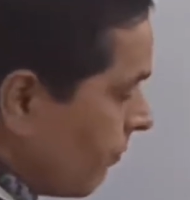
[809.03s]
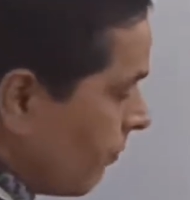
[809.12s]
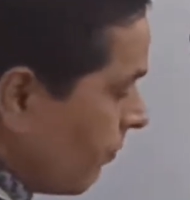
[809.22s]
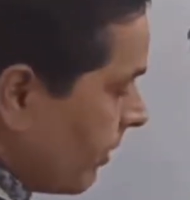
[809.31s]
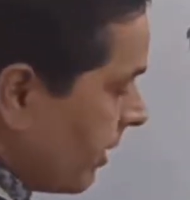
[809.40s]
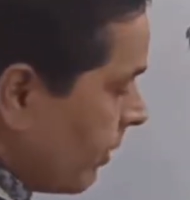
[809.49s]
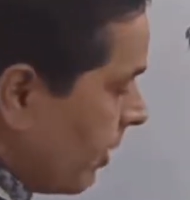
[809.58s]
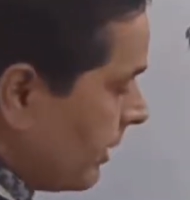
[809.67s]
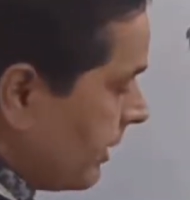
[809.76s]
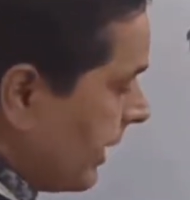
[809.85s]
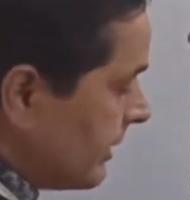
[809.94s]
we call
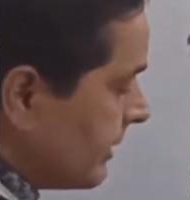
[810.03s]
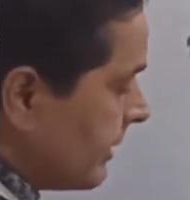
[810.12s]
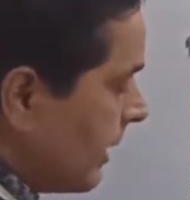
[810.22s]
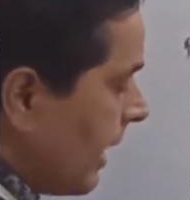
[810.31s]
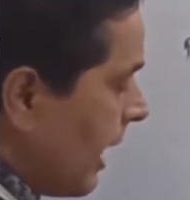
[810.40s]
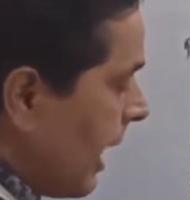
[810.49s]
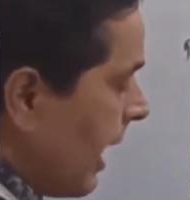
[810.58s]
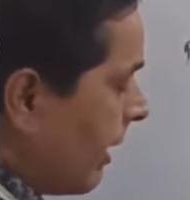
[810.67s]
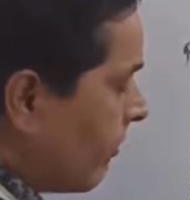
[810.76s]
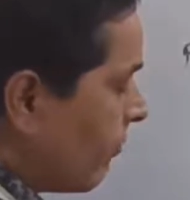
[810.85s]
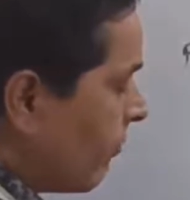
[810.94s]
it as
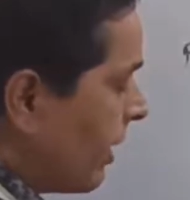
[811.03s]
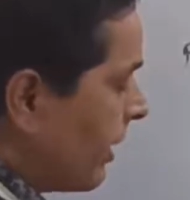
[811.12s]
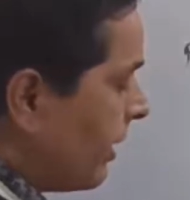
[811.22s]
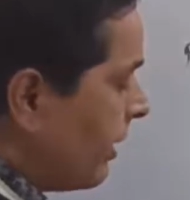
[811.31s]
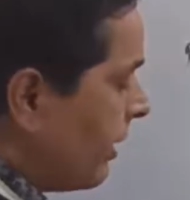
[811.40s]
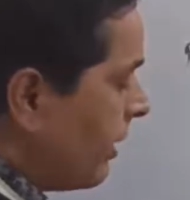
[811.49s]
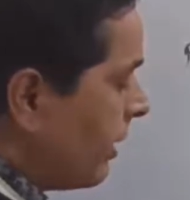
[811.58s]
I1.